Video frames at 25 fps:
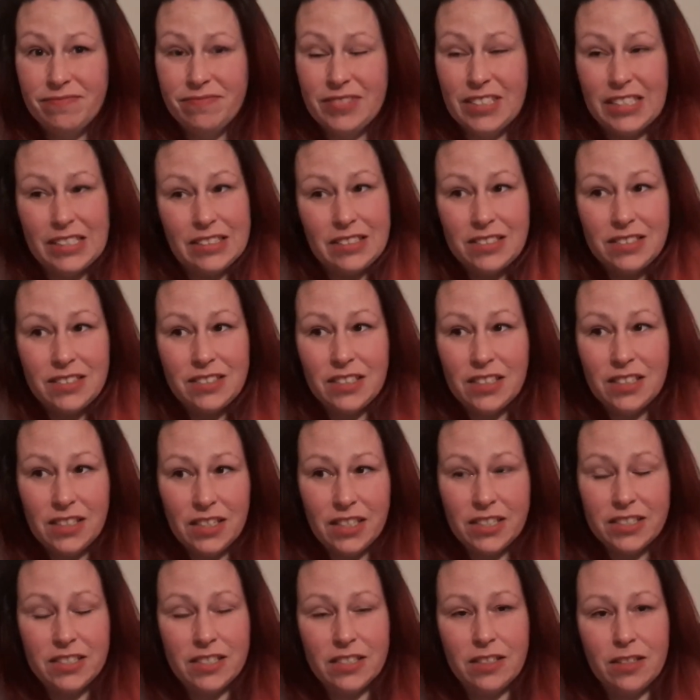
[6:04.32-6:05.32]

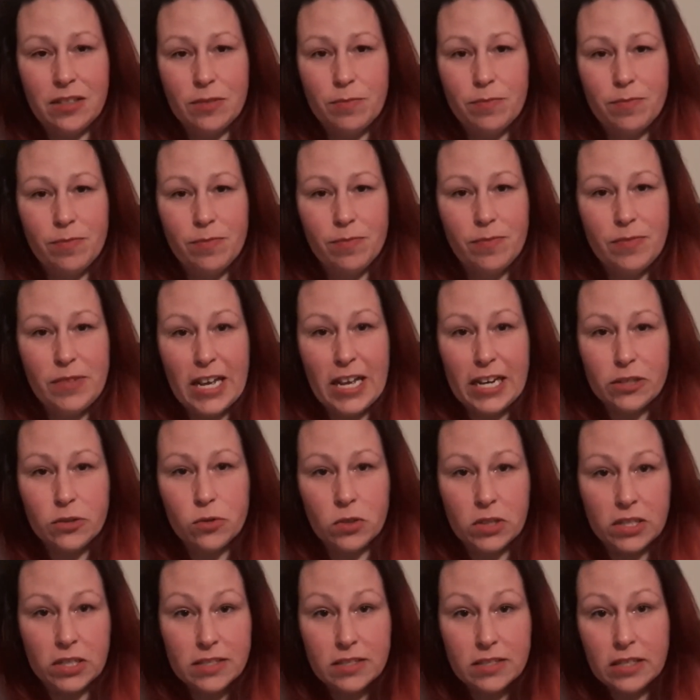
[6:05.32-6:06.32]
it's a
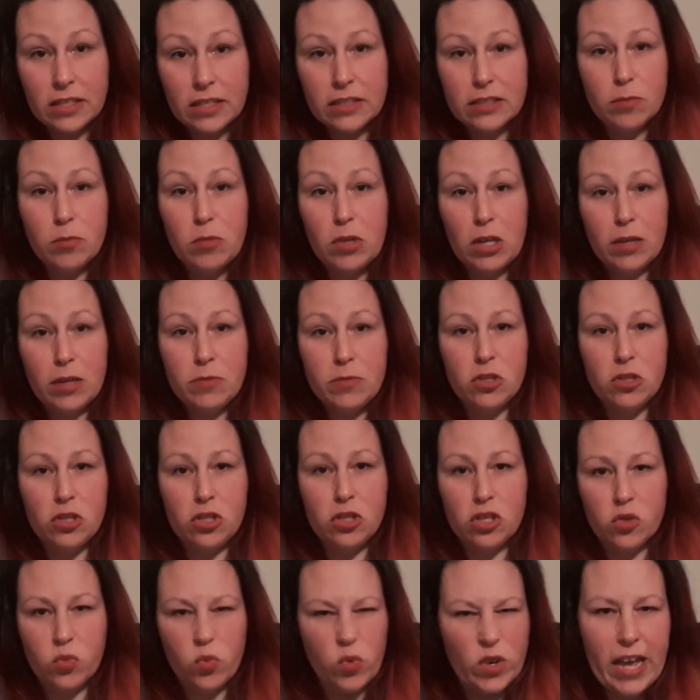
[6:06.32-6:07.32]
natural instinct sometimes to
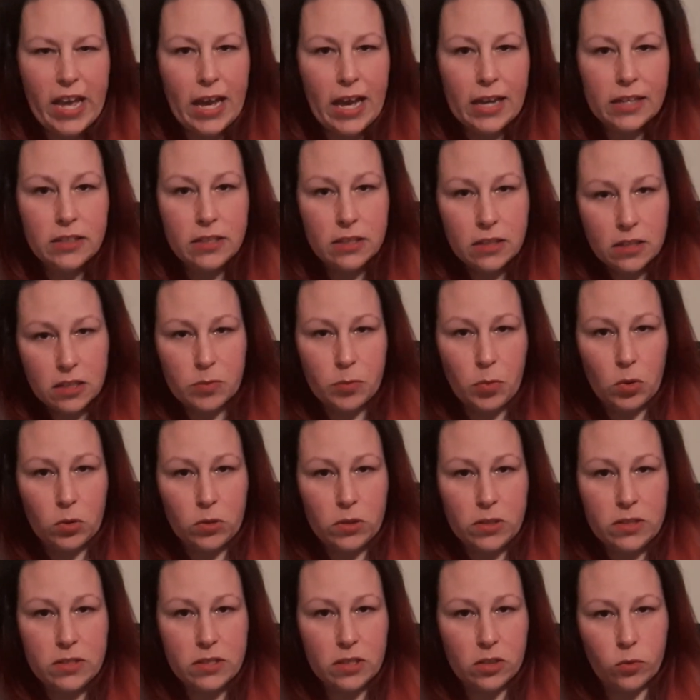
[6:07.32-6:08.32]
just react to these
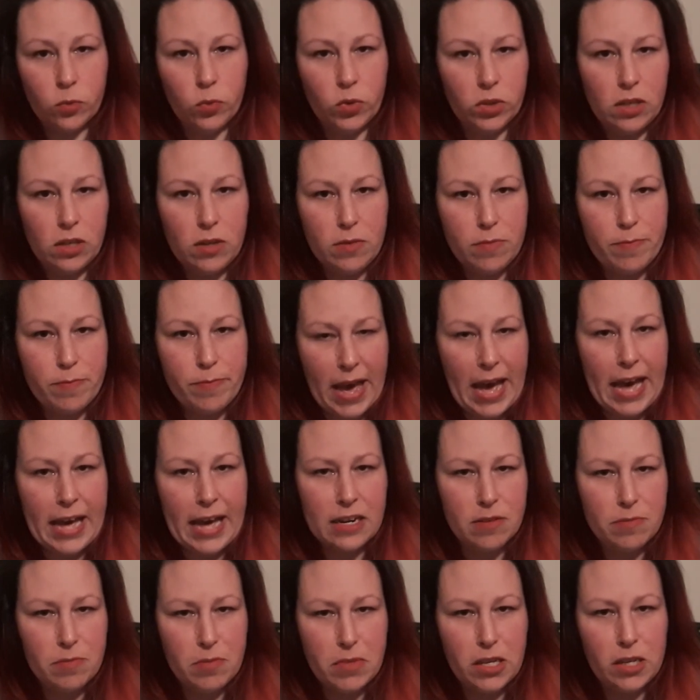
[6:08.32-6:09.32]
bullies in a really
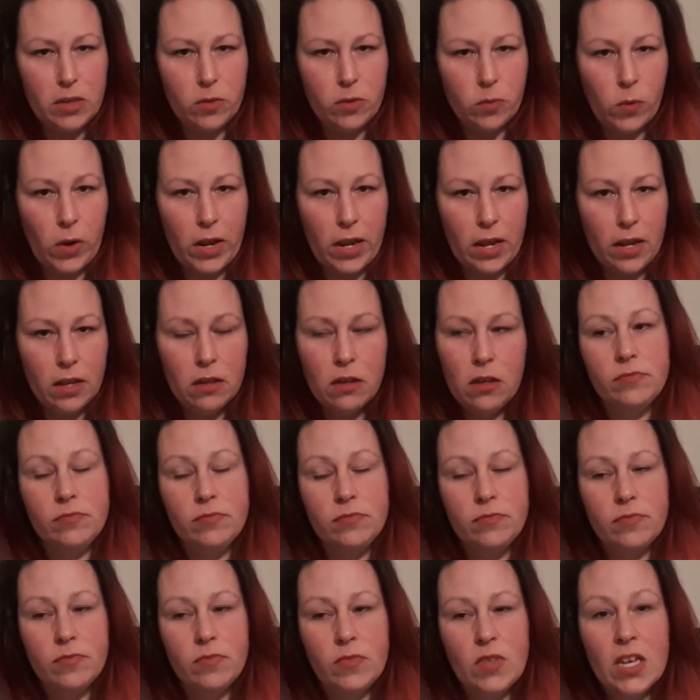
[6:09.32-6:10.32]
bad and mean way.
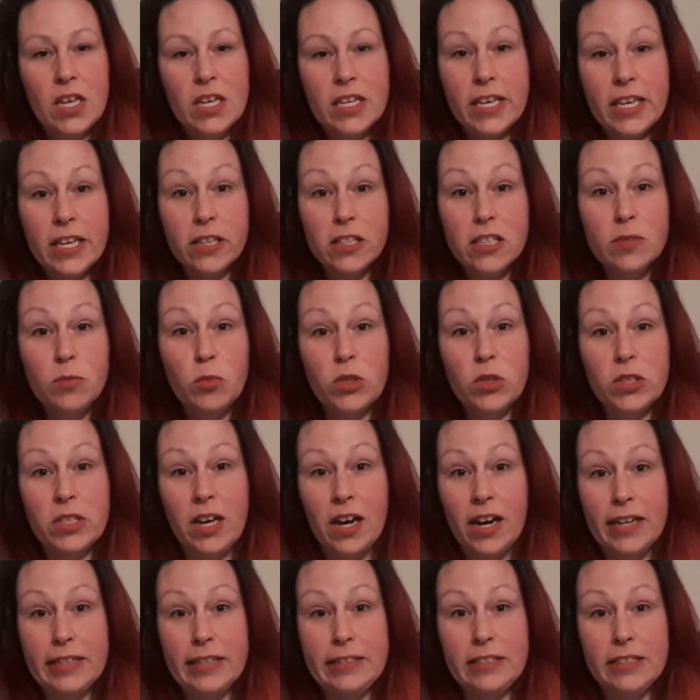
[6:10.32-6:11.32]
Kill them with
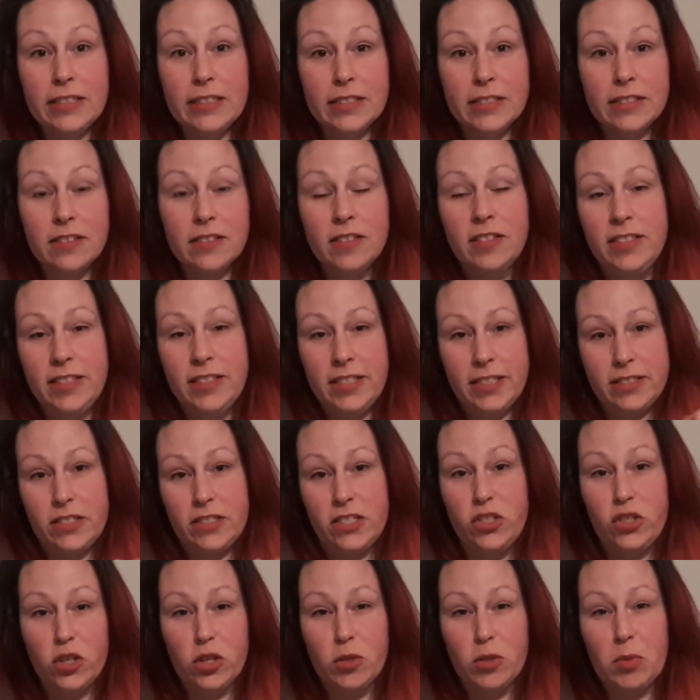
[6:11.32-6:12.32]
kindness. That's
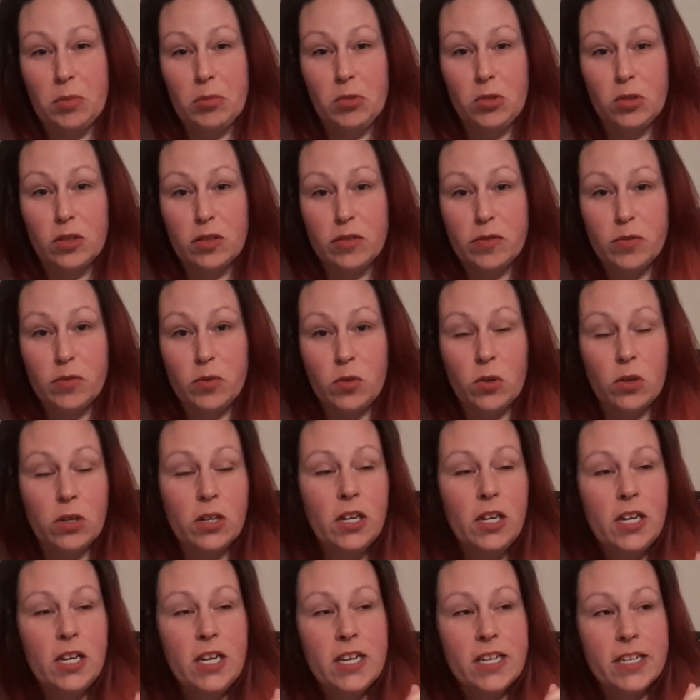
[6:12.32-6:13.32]
the term I'm looking for.
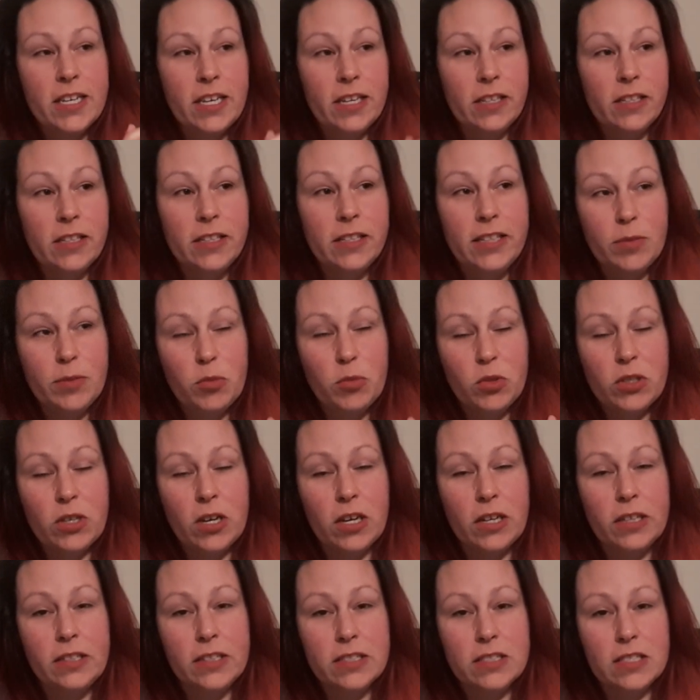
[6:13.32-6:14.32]
Killing them with
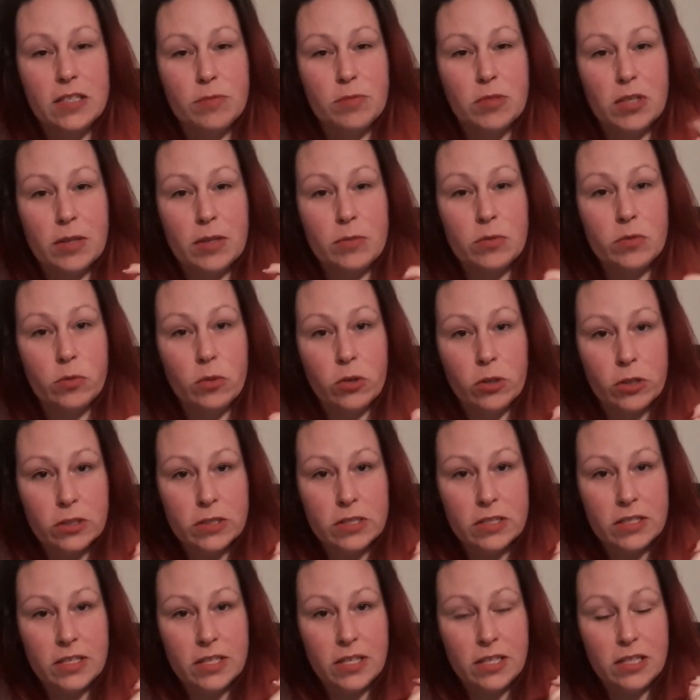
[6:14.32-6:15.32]
kindness sometimes
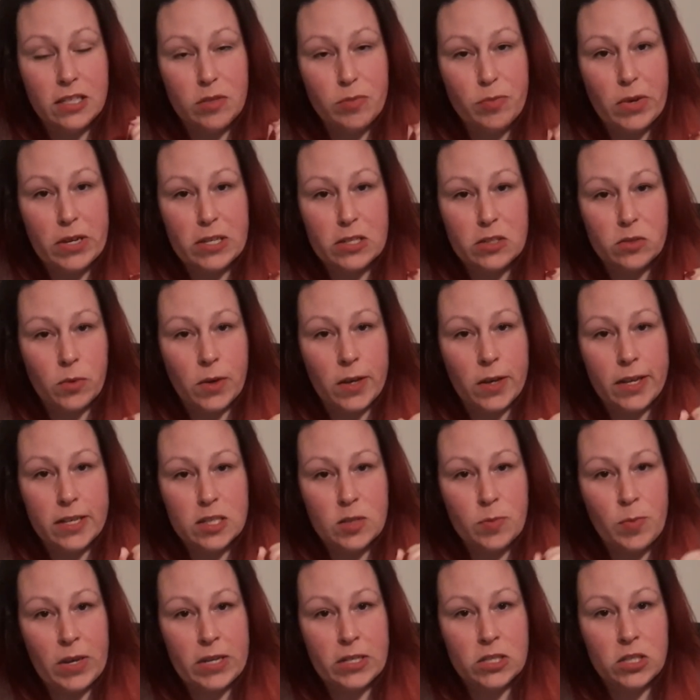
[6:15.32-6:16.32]
works in the best way,
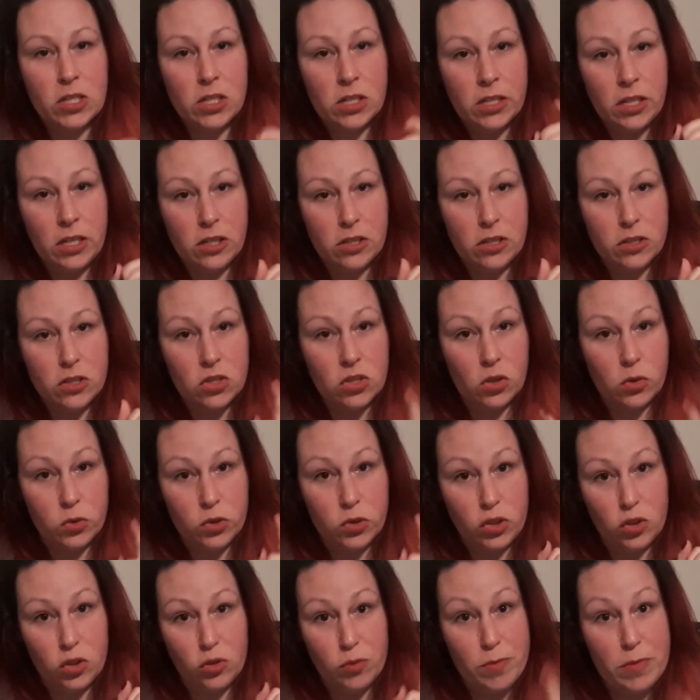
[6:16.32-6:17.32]
especially on
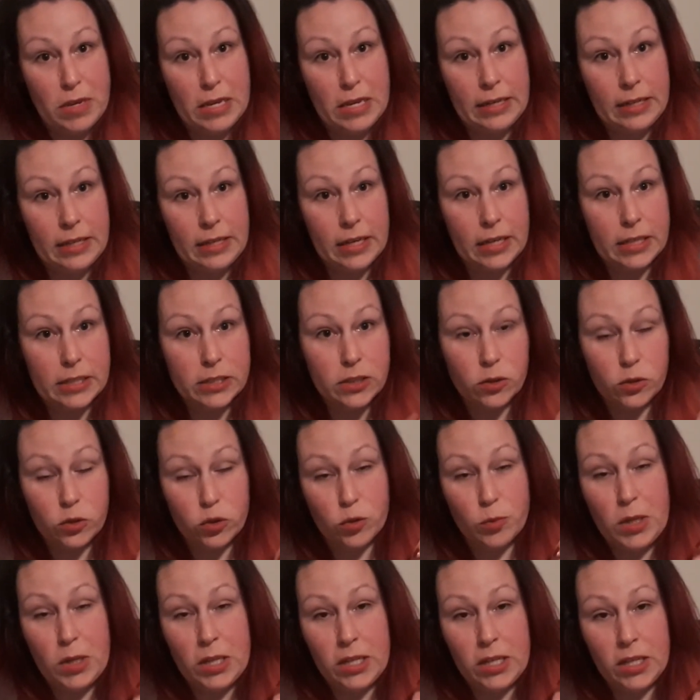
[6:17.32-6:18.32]
social media.
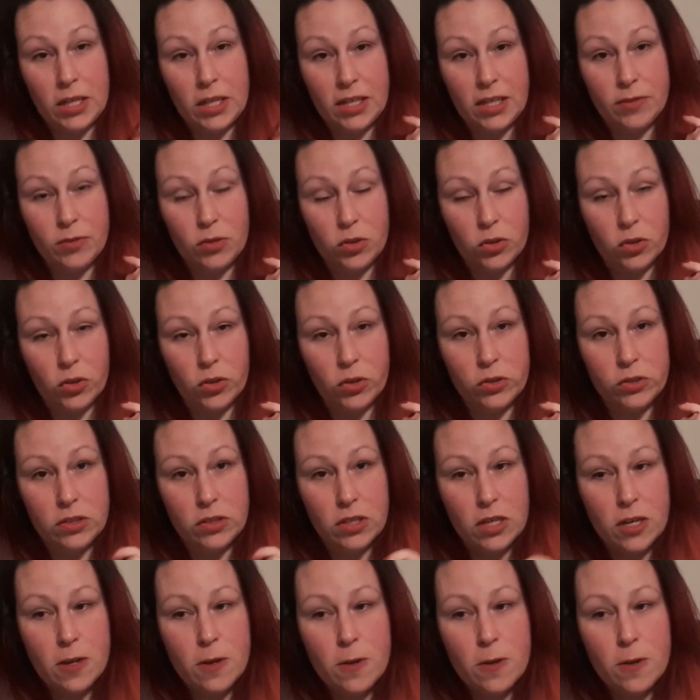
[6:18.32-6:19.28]
Social media, I've learned,